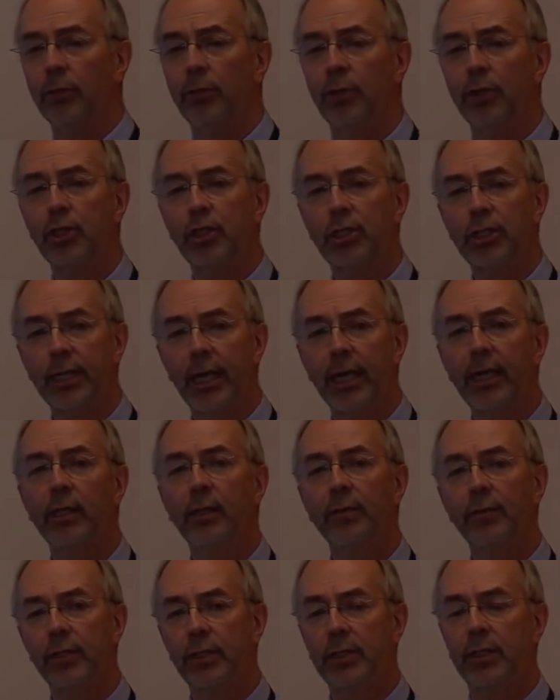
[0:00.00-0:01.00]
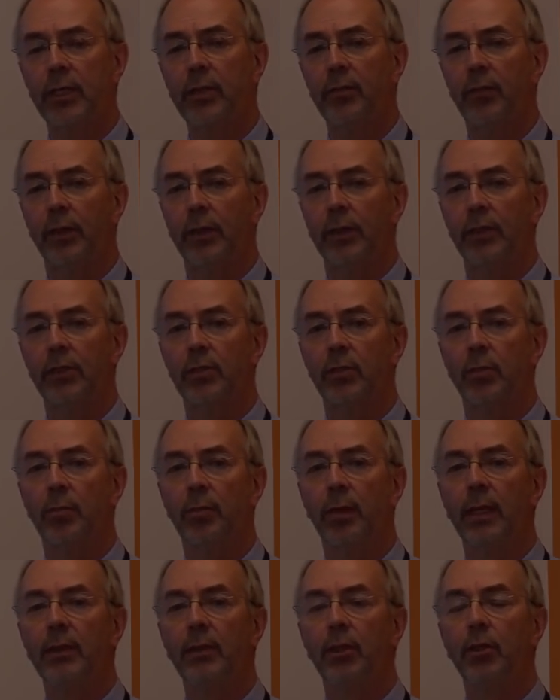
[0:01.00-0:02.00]
the scale of the savings
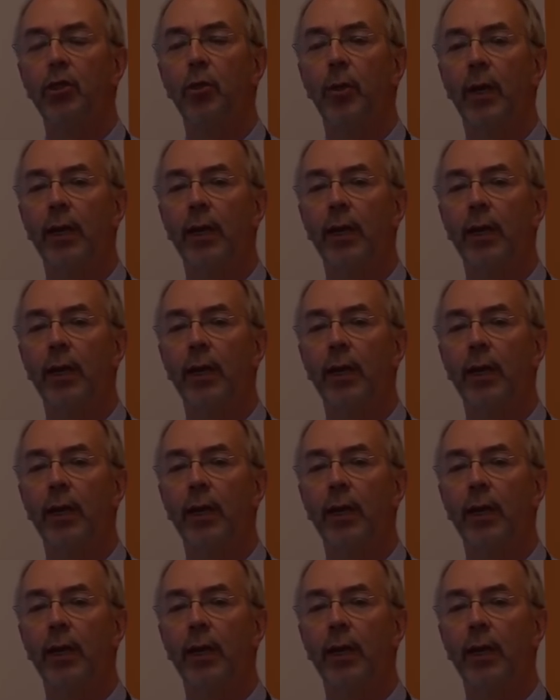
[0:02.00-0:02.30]
mean that you